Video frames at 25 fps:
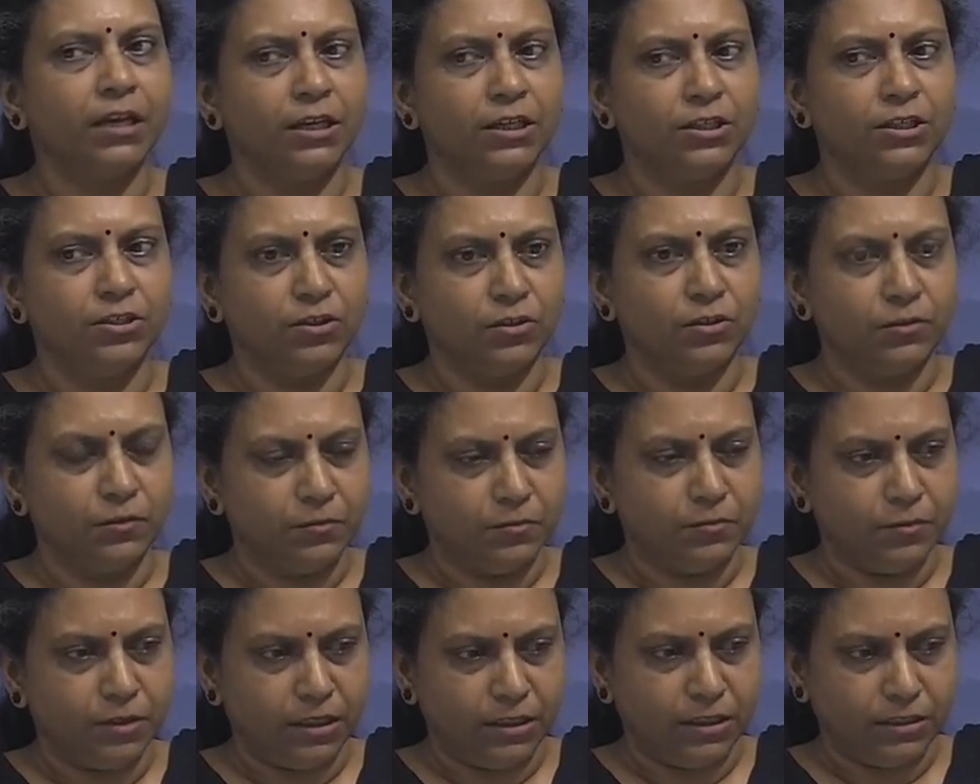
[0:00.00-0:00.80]
your,
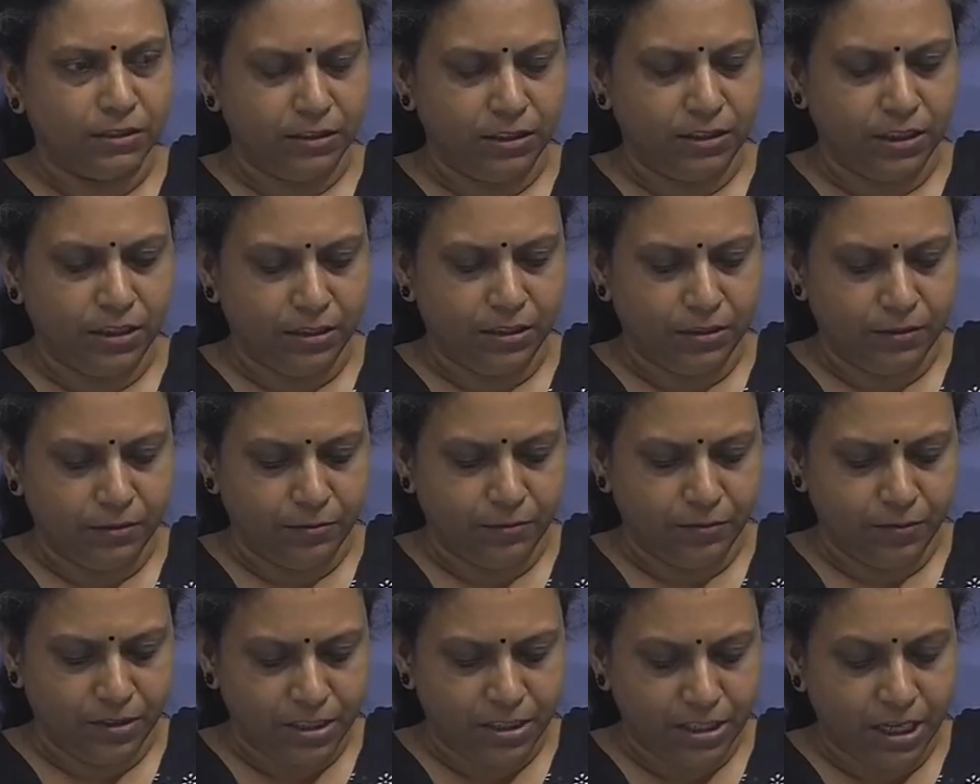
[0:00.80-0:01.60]
uh,
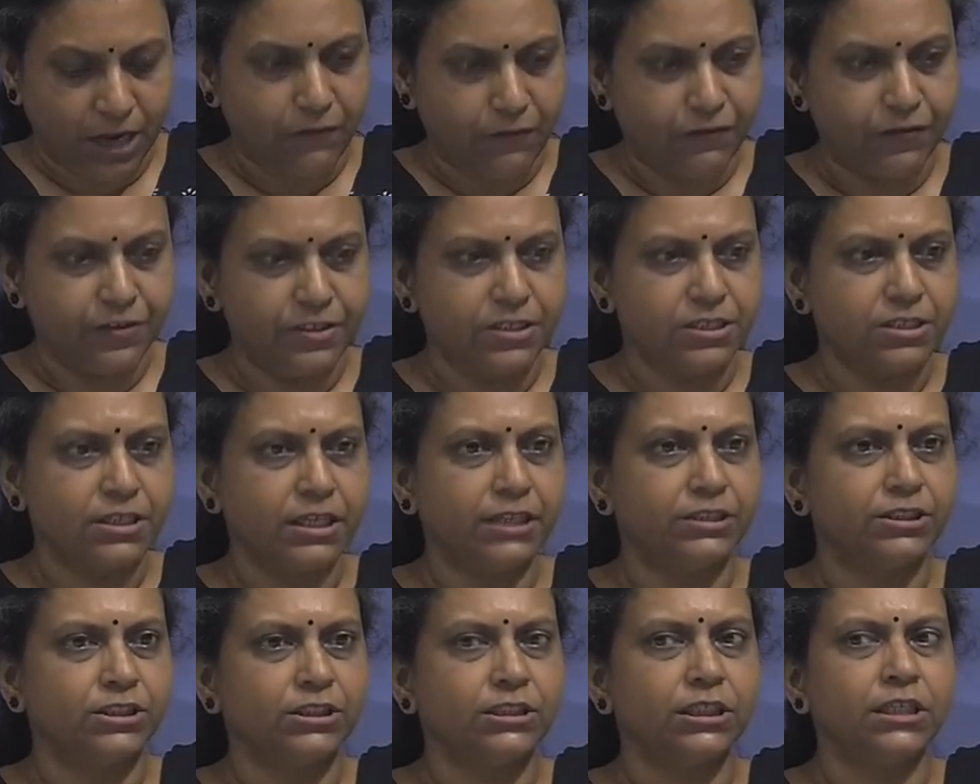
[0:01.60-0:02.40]
the surface
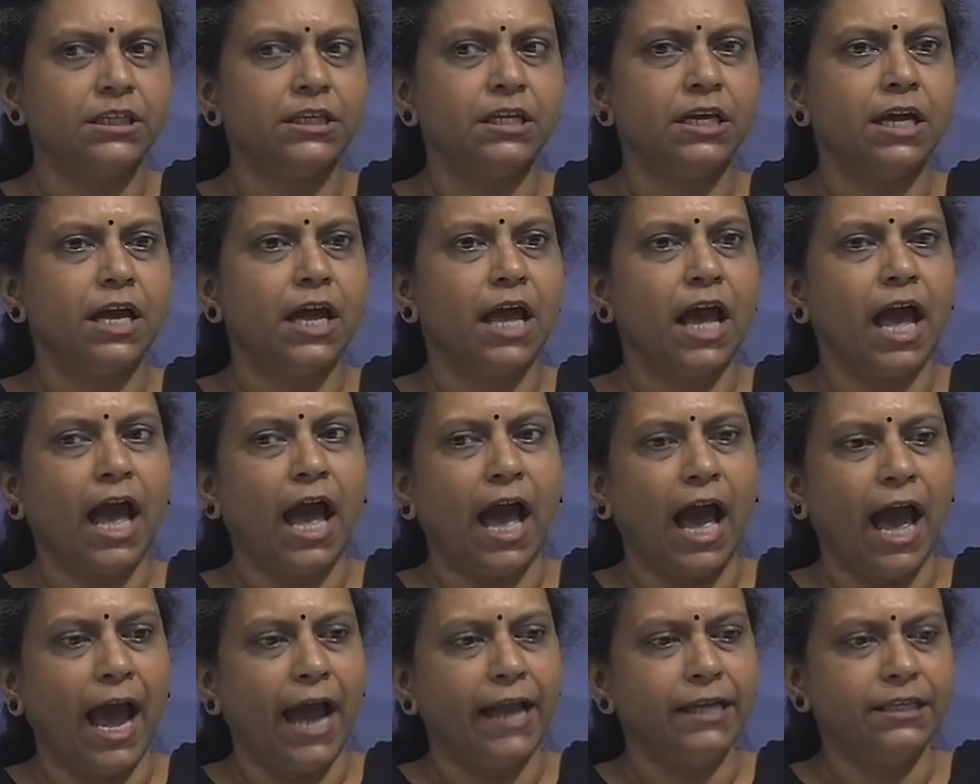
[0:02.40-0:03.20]
tension
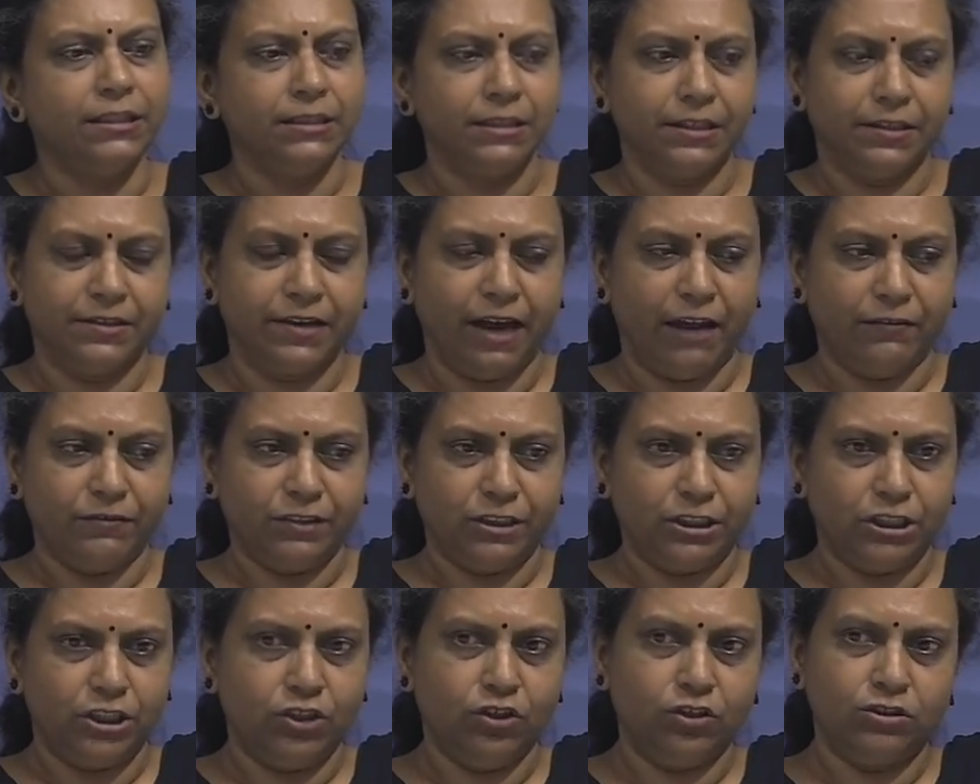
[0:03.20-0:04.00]
and
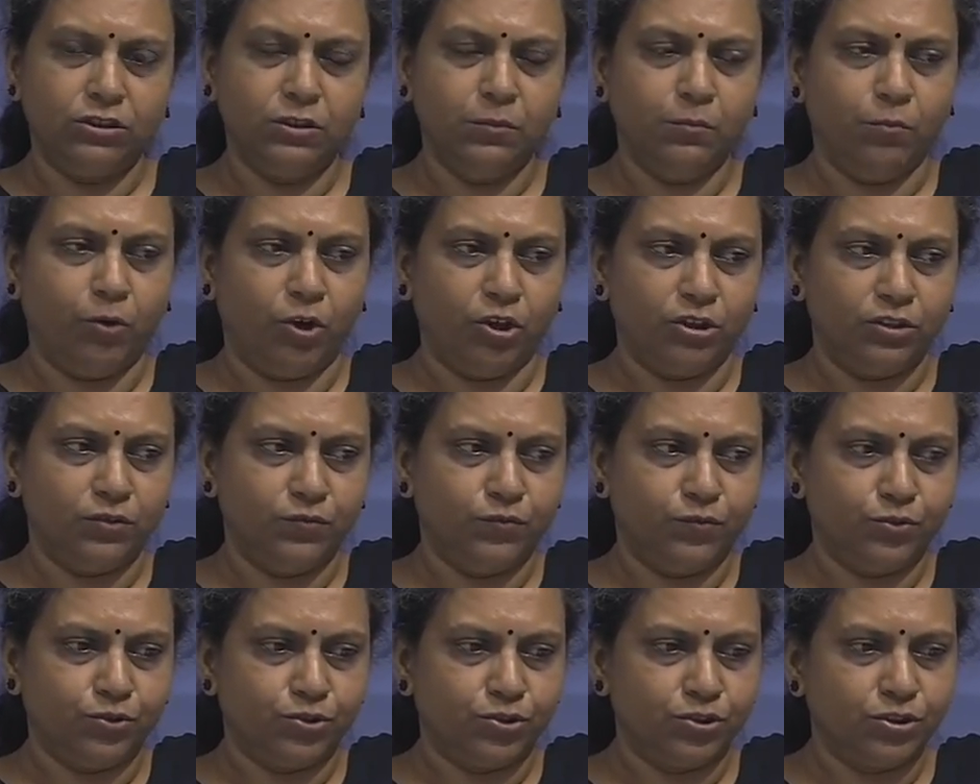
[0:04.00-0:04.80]
gravity or the body
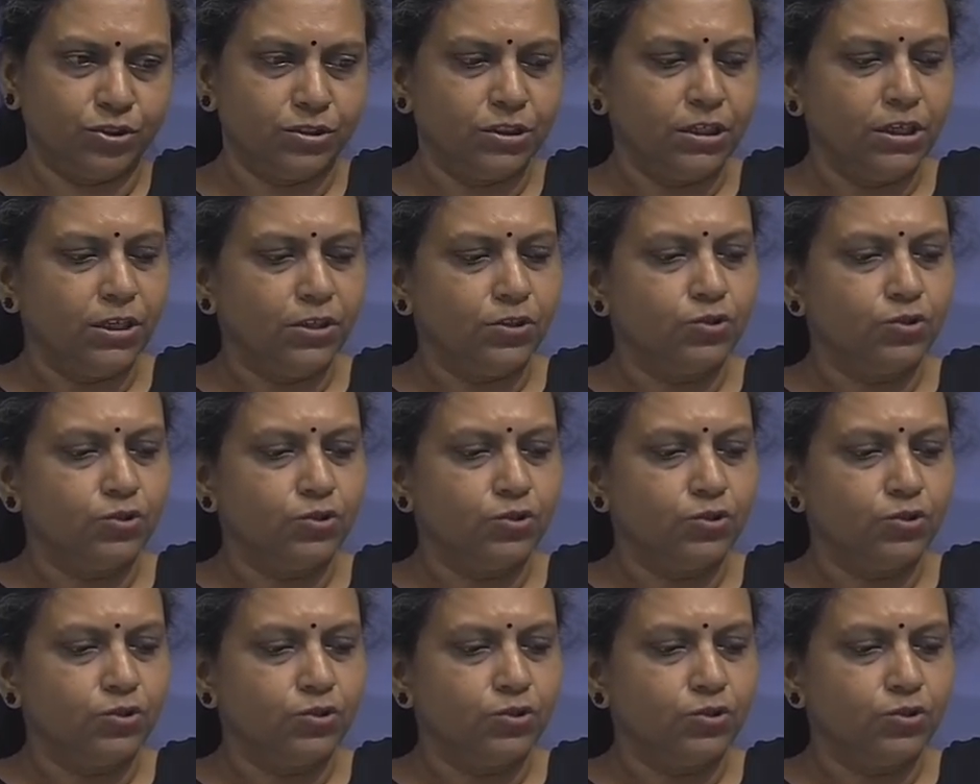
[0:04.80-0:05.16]
force.